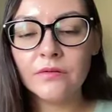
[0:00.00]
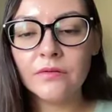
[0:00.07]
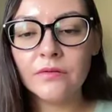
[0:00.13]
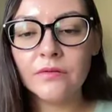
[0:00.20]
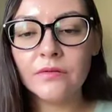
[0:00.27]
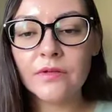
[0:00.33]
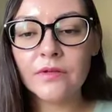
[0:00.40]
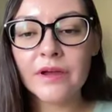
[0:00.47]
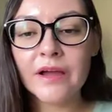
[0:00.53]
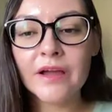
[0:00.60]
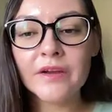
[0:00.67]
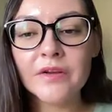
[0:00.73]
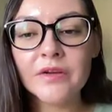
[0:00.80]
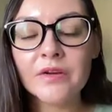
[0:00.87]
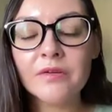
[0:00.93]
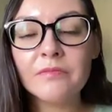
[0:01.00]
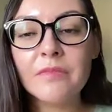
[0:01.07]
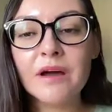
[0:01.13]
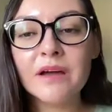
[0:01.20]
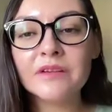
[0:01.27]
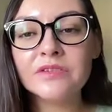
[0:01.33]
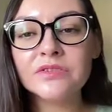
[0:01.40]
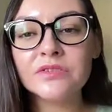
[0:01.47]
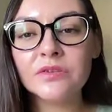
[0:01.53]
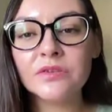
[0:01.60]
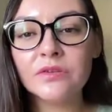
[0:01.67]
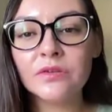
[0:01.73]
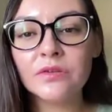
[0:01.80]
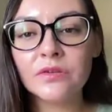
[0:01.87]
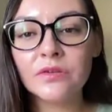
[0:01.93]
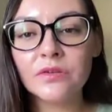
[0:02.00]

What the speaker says: Feel the kind of compassion